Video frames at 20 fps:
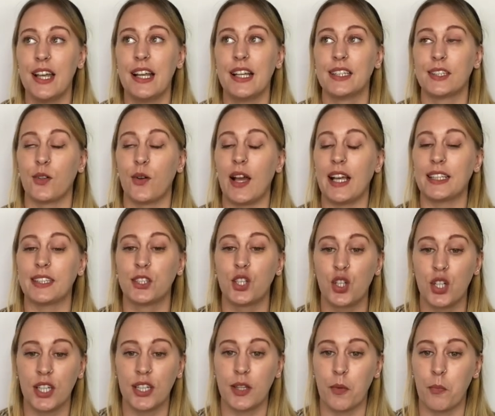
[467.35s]
So I
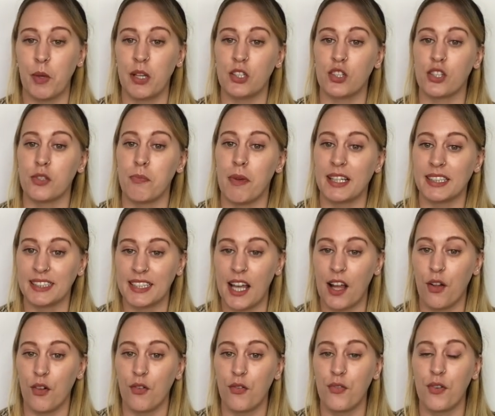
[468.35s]
studied the pictures
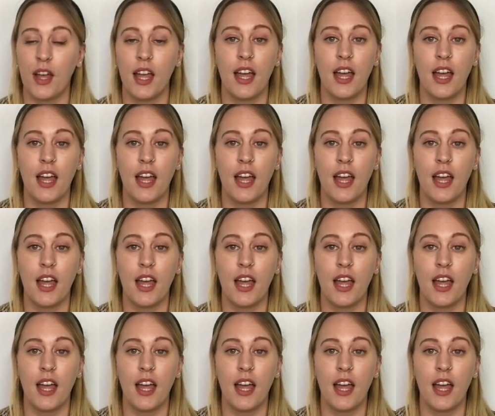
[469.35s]
myself,